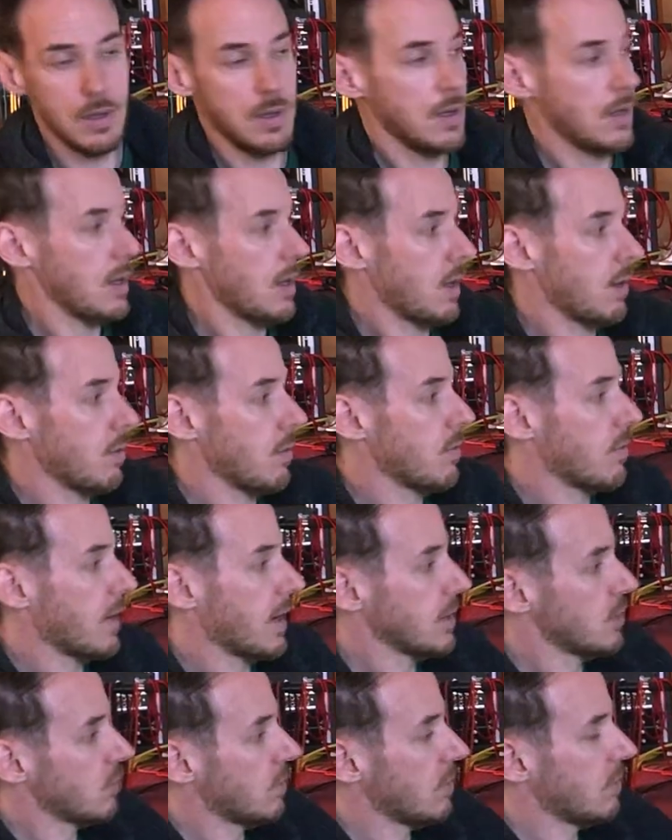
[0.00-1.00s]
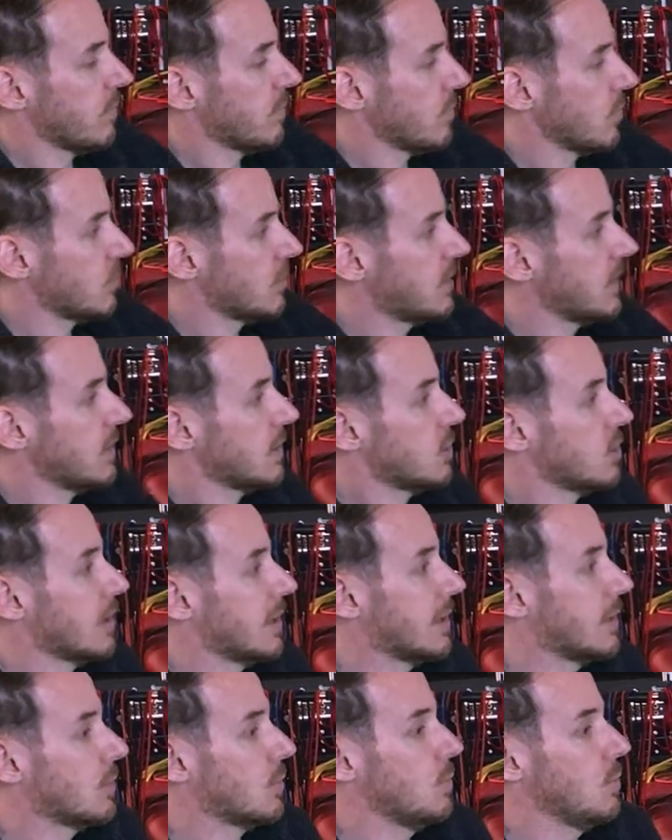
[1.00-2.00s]
However, actually with those
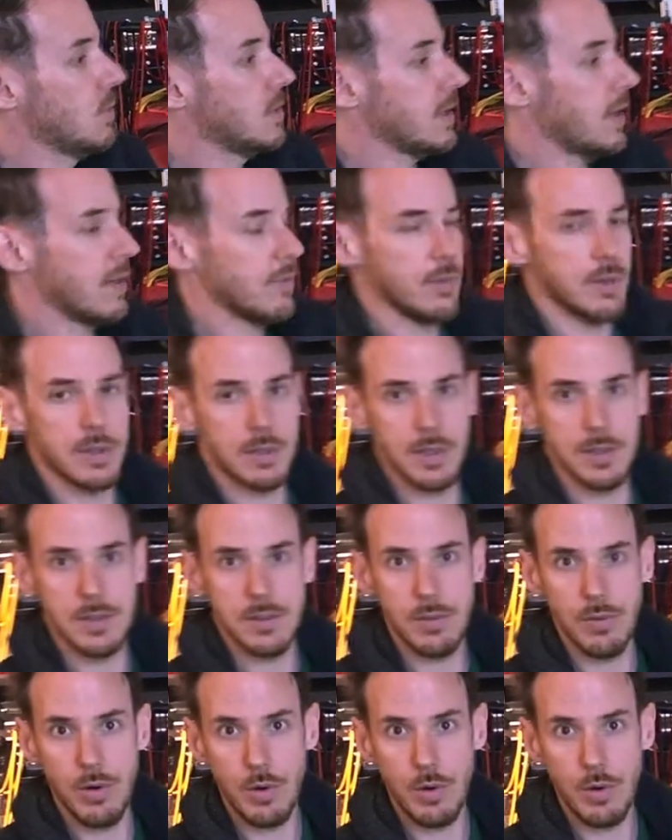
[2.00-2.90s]
digital tools, I think that's the very